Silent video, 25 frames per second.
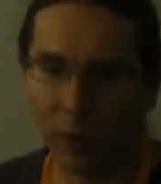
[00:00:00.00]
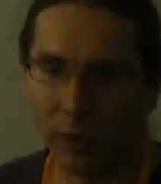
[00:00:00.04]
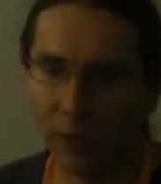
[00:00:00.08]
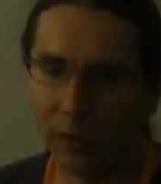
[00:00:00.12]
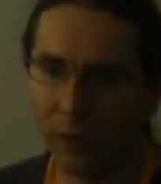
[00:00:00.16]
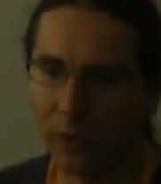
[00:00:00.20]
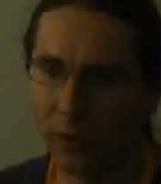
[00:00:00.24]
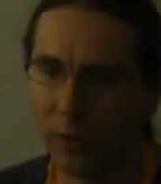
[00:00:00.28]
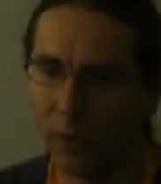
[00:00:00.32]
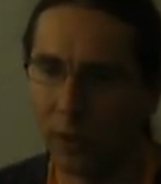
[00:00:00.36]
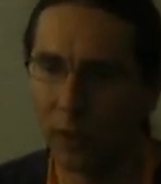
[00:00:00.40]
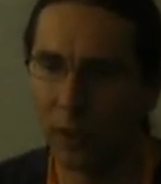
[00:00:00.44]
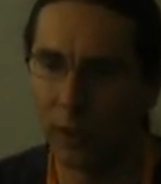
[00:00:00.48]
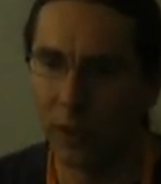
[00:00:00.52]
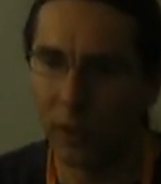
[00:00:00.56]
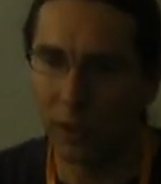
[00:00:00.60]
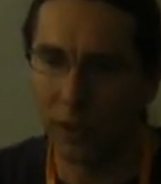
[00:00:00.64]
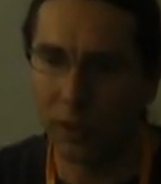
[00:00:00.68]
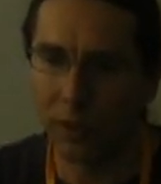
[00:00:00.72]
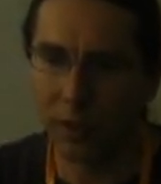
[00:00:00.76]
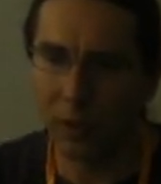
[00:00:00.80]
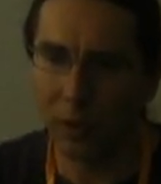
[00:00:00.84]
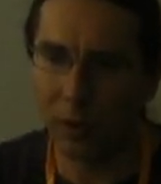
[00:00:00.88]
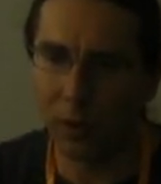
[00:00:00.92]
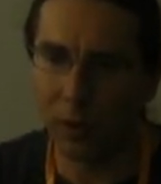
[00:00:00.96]
point.
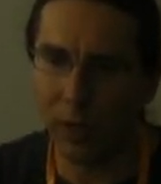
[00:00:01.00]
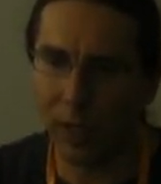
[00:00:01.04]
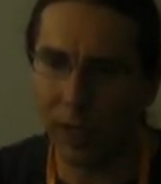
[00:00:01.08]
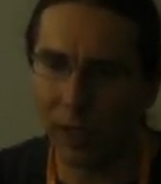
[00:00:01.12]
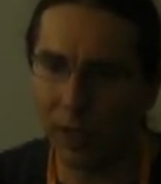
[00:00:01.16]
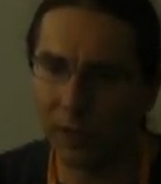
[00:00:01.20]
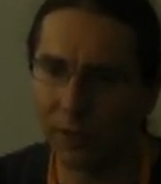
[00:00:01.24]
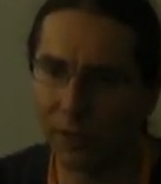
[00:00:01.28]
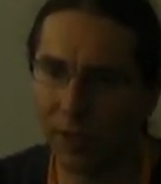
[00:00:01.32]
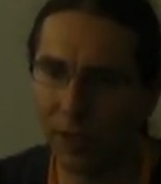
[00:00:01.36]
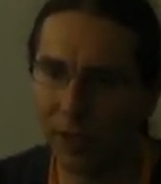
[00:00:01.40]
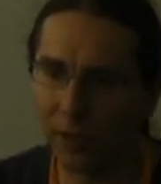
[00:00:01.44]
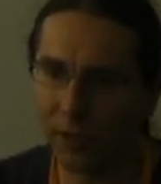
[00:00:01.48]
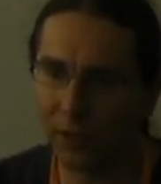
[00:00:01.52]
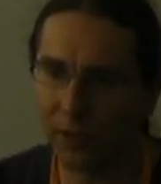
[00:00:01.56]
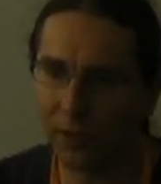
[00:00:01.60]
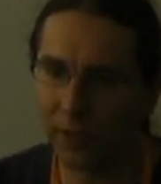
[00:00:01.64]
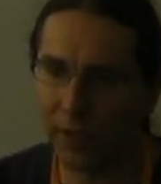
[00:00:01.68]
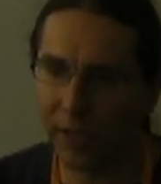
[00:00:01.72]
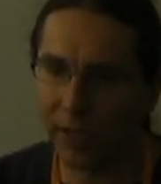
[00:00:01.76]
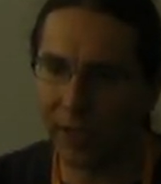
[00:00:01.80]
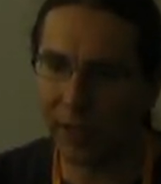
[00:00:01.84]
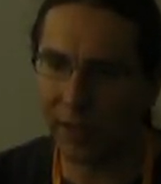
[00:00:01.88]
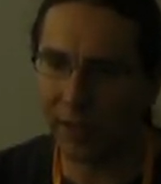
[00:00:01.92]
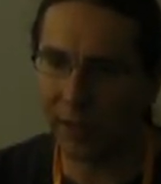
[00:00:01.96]
You know, LSX
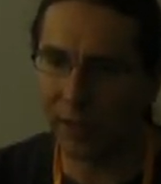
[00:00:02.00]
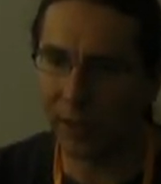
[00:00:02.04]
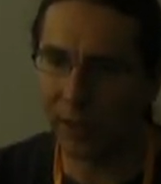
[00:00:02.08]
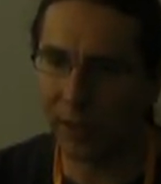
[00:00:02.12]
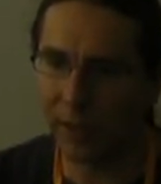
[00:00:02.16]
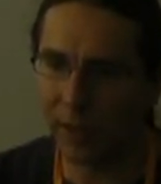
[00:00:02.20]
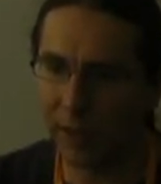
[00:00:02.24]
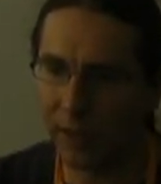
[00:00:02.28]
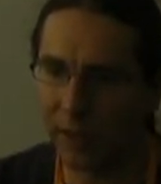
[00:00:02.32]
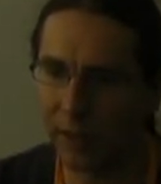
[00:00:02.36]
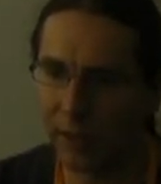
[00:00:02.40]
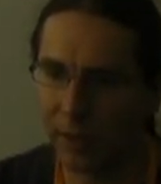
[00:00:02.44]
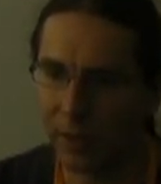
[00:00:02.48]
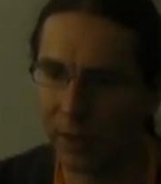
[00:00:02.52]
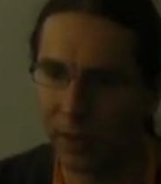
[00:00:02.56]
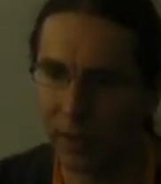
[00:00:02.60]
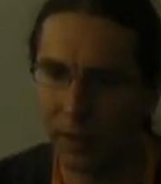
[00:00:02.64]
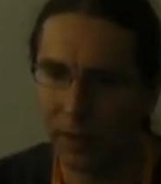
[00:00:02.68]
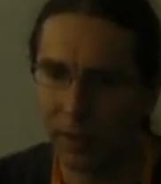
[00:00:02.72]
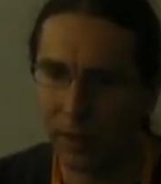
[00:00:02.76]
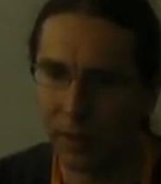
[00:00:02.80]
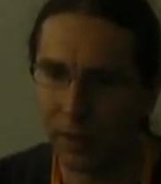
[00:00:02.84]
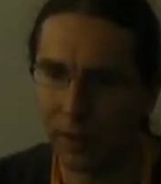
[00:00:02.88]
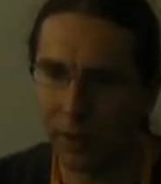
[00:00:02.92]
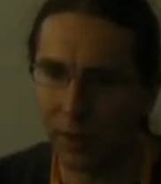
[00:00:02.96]
is handling
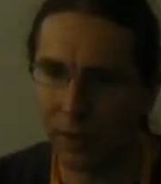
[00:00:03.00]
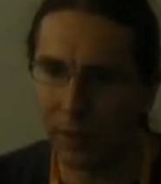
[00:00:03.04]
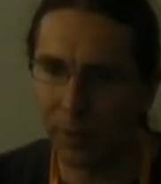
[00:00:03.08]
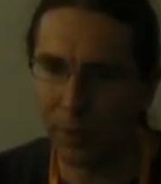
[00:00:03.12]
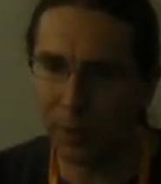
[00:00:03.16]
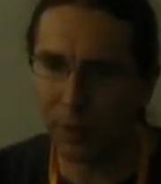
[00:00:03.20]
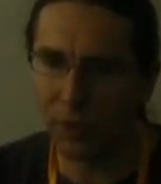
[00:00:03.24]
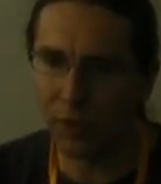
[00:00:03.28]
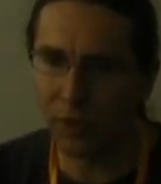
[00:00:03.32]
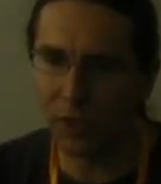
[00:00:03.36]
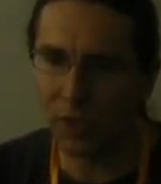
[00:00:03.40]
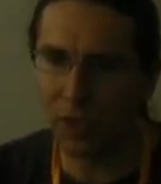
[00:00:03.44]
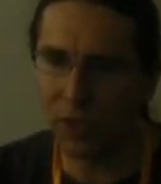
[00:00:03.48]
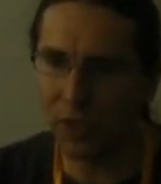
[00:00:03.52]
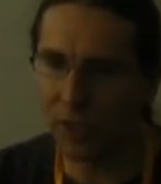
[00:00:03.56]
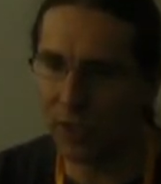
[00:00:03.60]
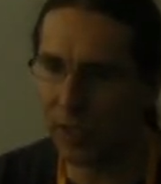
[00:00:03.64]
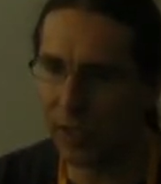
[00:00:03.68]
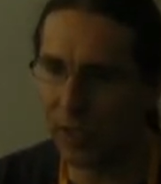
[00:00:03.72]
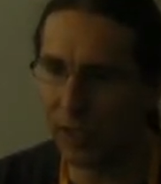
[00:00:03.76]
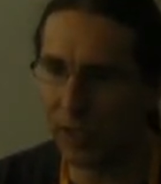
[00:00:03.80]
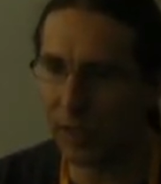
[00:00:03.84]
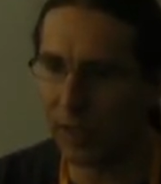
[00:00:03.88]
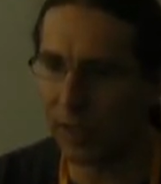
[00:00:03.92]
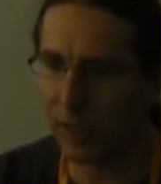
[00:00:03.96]
the
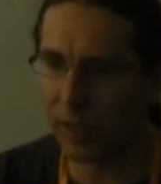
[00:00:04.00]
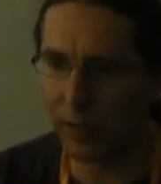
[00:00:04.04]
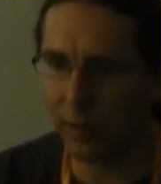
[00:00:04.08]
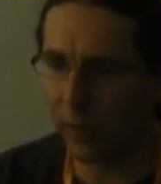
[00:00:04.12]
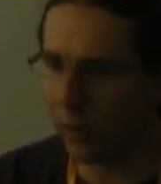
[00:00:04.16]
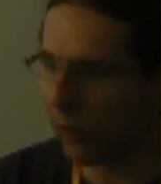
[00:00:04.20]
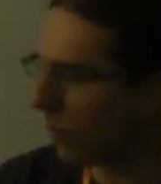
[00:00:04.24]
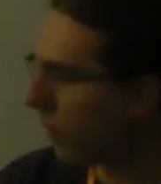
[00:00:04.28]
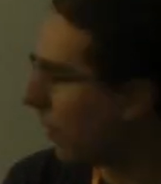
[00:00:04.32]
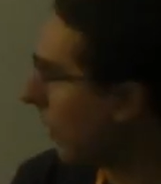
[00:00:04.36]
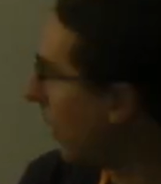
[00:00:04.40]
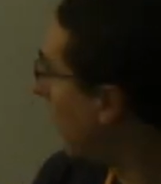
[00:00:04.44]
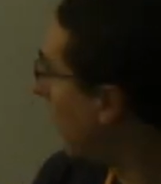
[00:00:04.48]
positioning and all